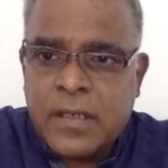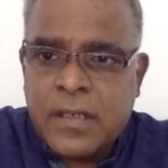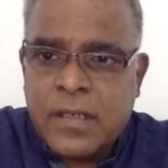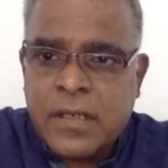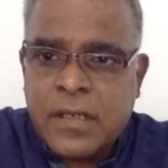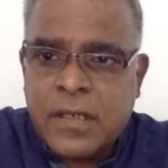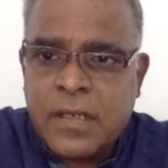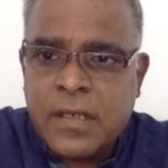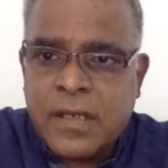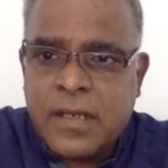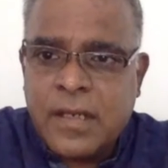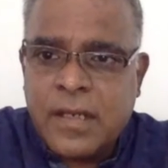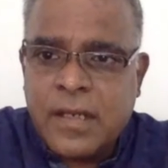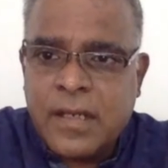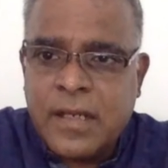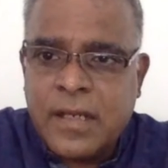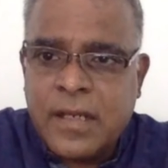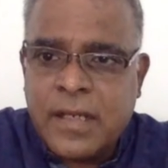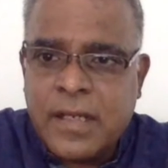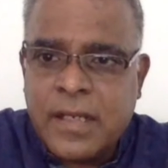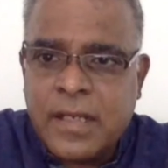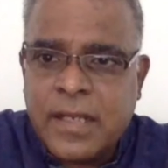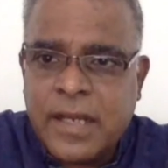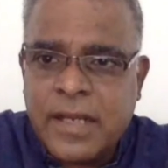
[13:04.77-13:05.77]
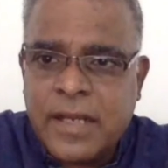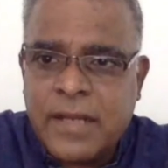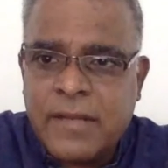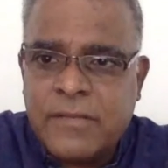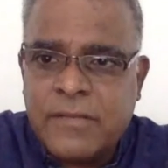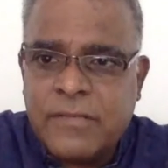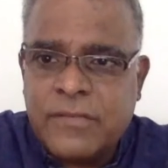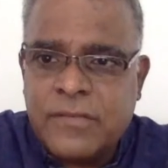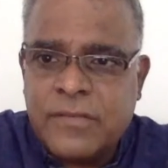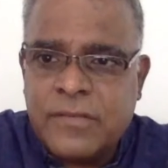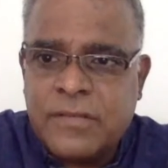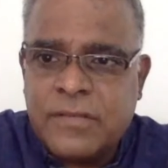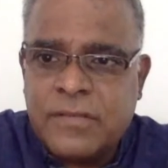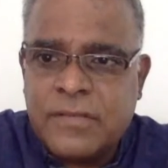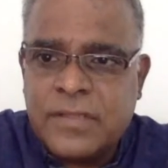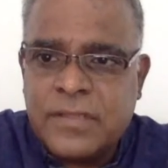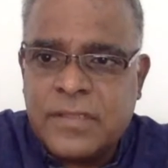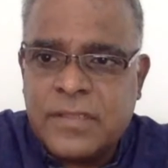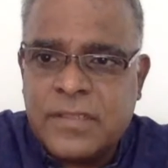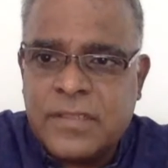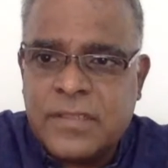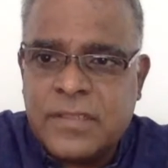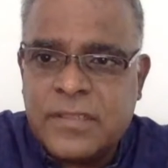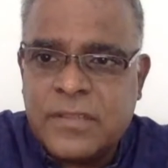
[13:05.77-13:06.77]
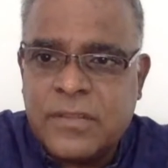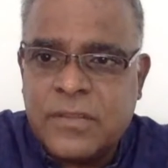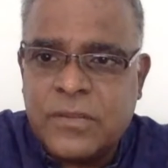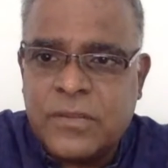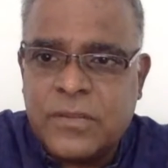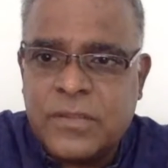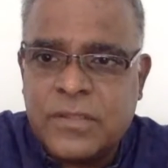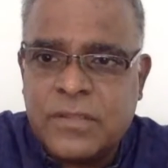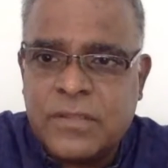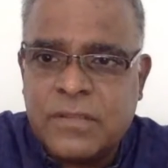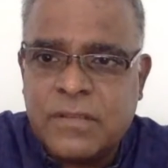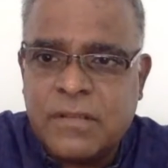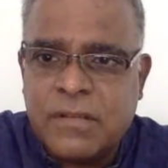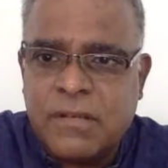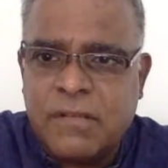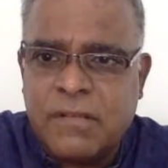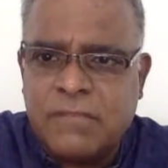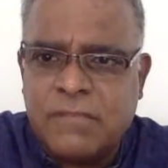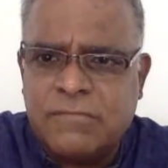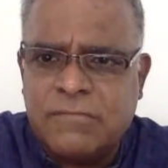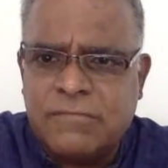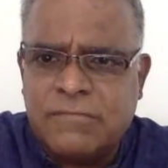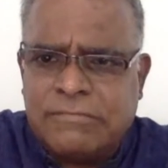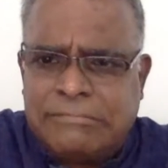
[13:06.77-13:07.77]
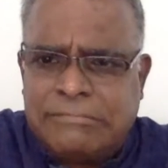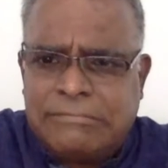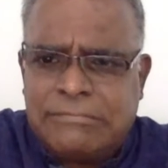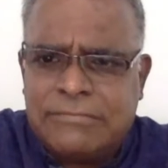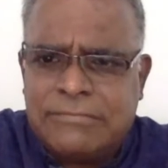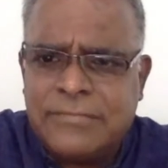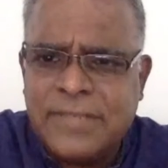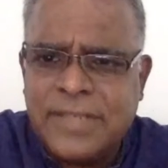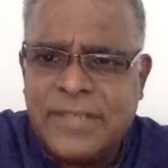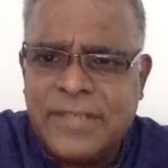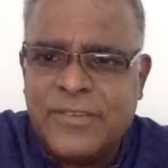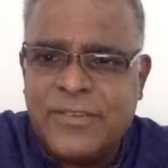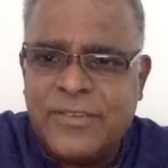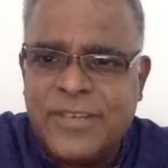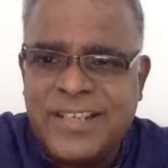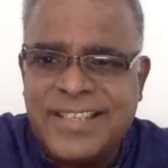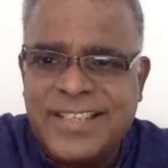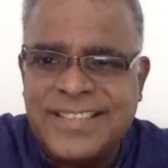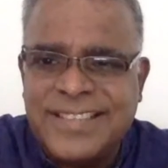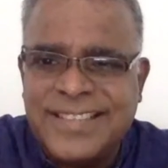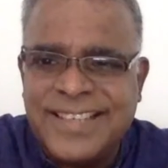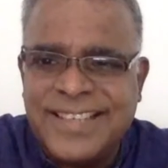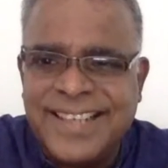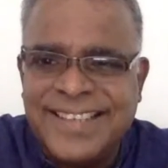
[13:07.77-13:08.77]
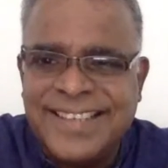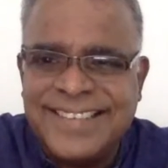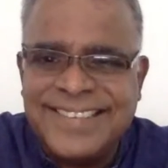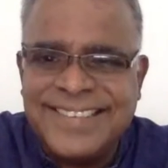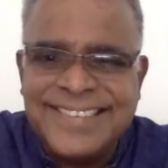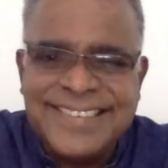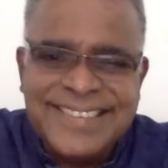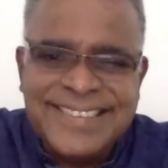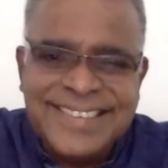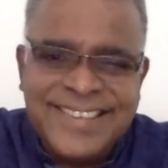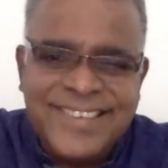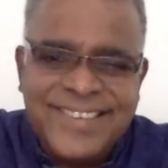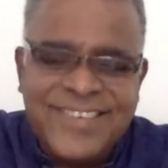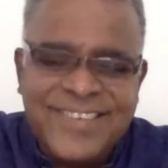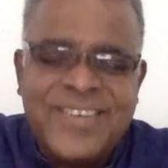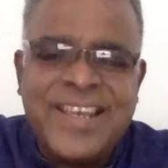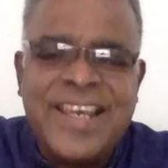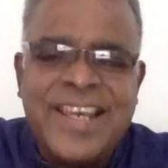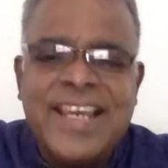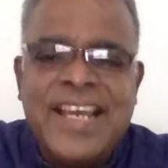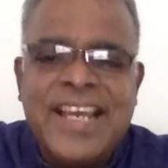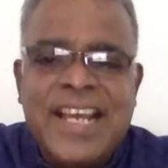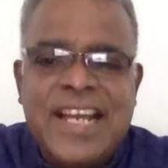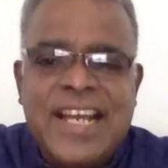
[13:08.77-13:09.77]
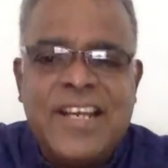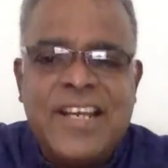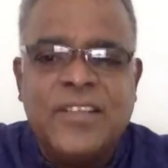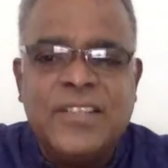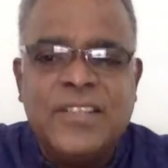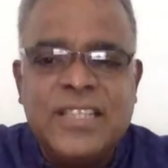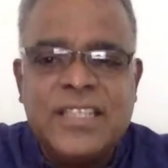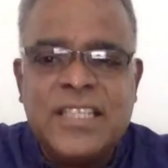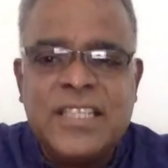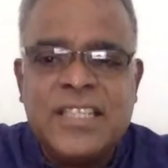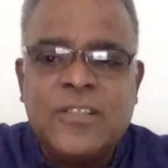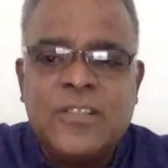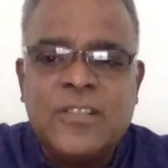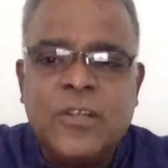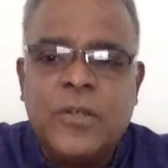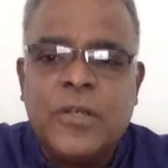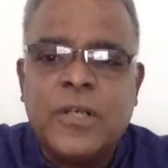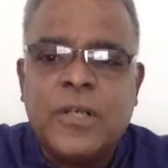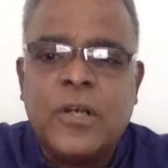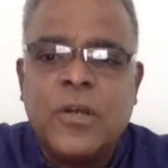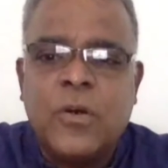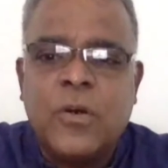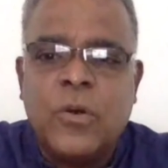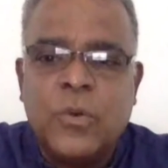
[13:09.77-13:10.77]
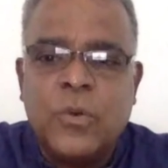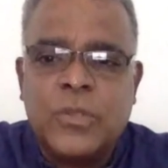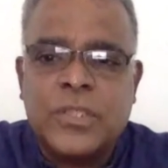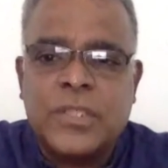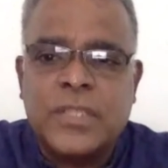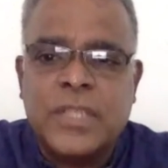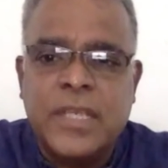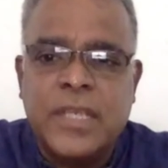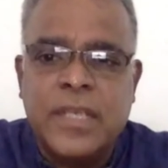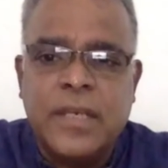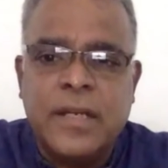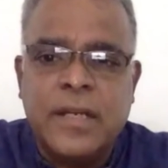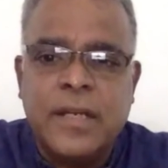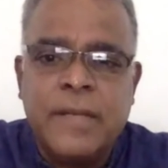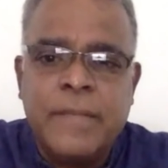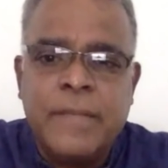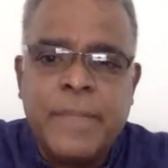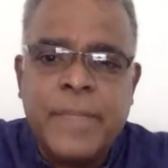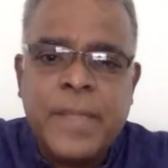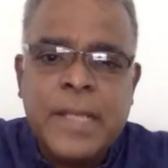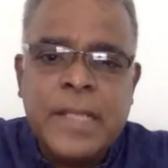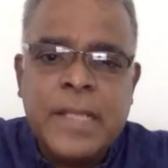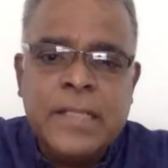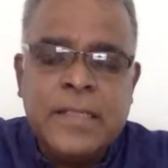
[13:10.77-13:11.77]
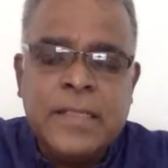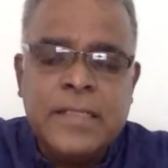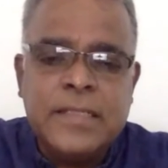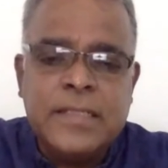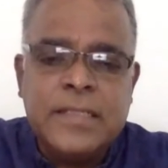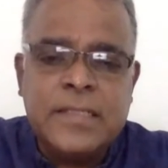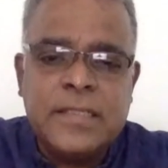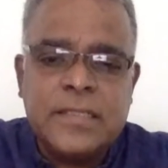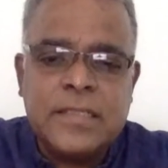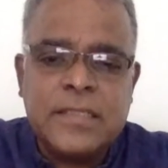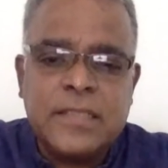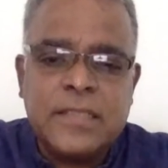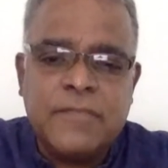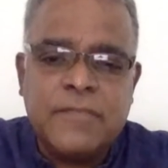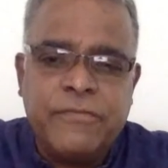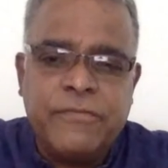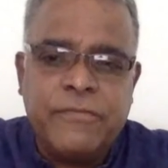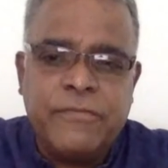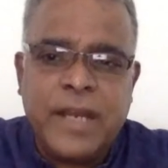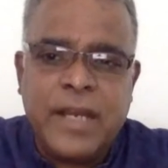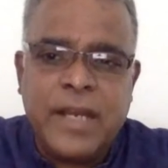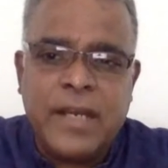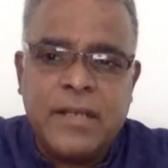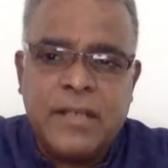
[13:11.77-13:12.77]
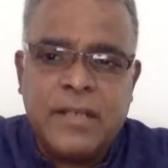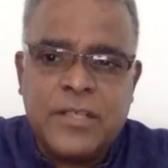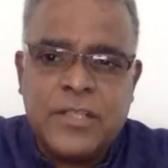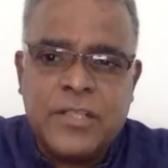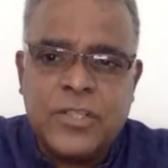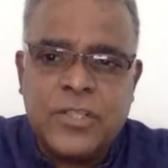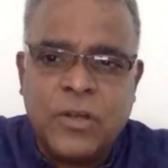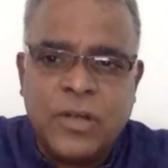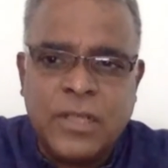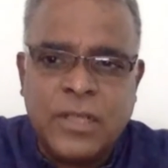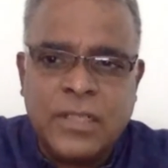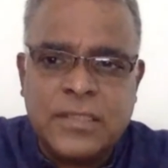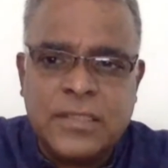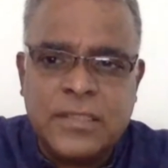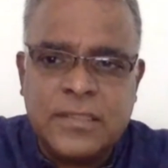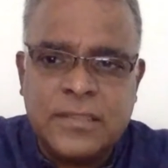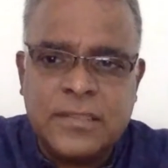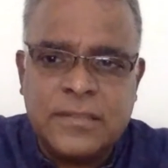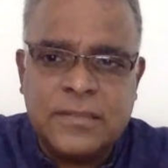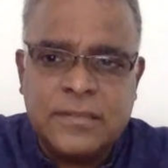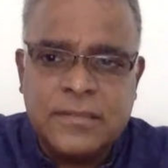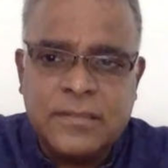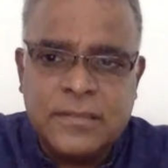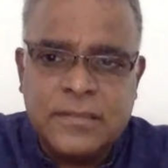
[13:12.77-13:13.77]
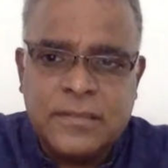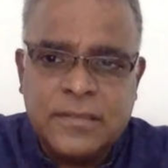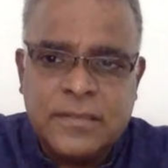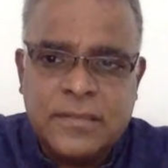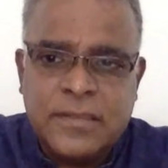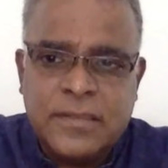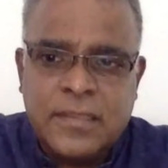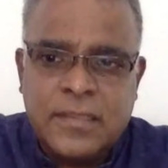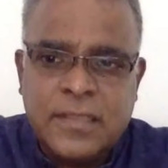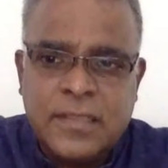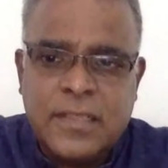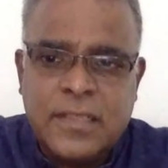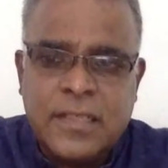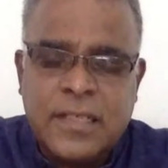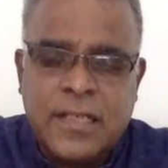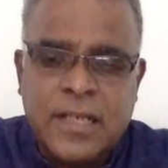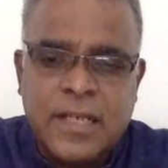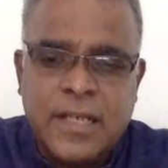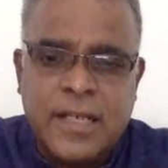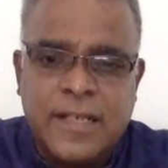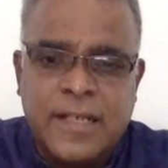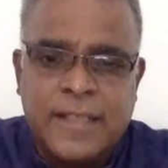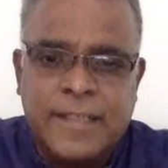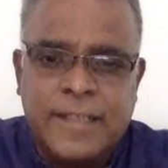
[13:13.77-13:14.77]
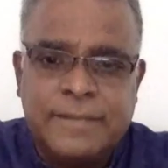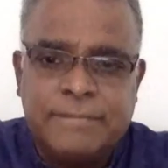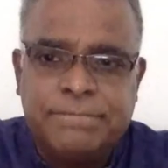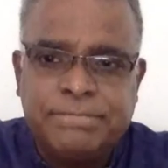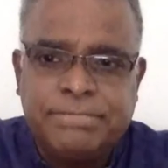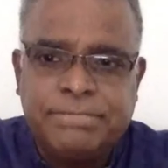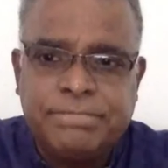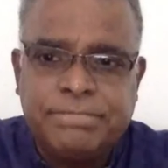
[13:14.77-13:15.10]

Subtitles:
can I enroll with this course? Oh, I don't understand. Okay, now this is not a course, Kira. This is a short um,